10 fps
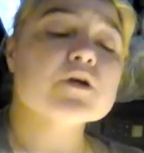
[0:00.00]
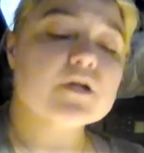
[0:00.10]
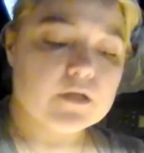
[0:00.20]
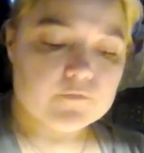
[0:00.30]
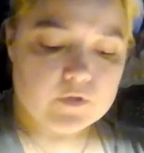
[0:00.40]

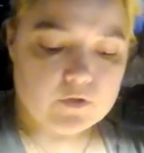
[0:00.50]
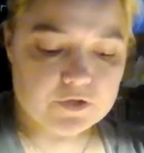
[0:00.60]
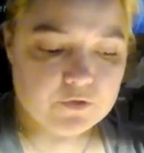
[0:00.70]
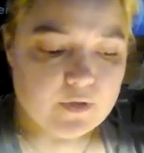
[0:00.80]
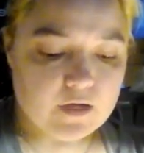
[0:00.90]
kind of yarn
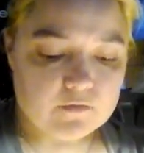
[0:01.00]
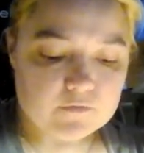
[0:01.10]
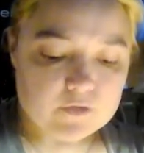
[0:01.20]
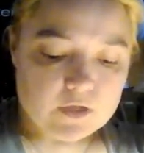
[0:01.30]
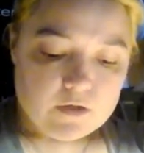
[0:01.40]
you have.
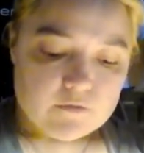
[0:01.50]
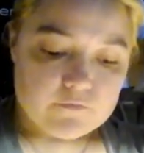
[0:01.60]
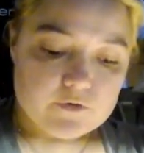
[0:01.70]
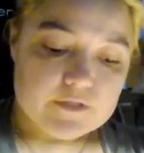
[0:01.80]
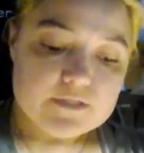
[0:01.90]

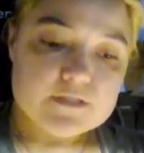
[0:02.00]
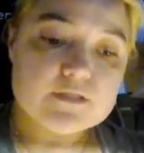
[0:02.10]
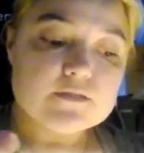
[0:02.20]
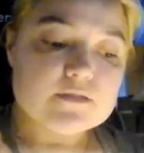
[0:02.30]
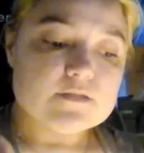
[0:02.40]
For
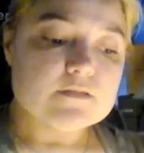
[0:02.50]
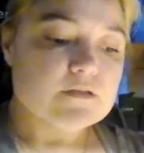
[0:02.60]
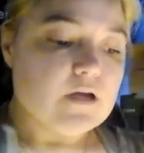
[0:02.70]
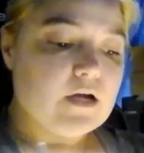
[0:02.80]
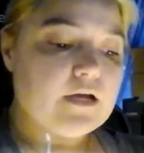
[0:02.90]
instance,
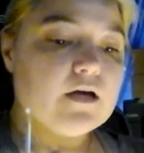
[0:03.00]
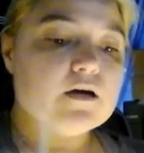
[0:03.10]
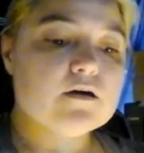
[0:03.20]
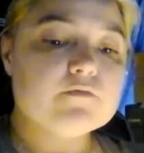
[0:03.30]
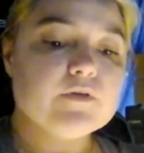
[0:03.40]
I
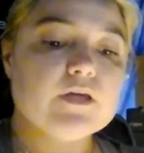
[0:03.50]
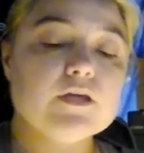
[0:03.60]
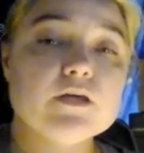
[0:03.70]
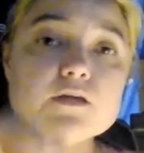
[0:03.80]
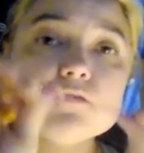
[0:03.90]
have
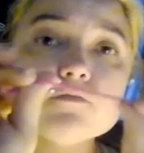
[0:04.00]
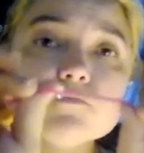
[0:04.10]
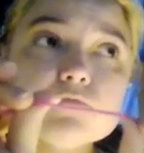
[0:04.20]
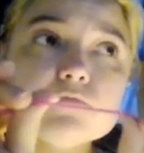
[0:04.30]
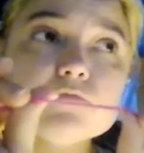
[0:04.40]
a
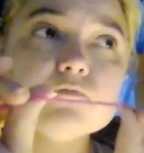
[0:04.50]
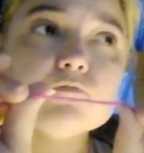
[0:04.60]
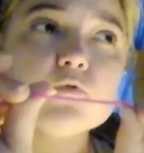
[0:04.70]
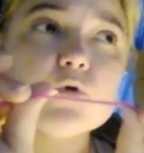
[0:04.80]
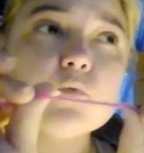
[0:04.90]

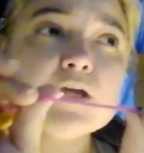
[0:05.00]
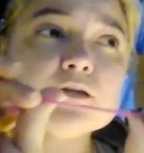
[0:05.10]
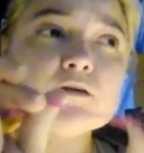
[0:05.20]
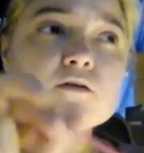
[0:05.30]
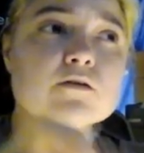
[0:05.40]
4-weight
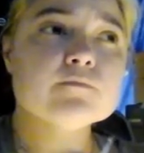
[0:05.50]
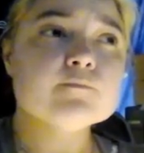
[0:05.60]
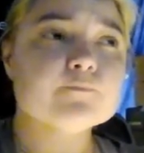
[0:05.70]
yarn,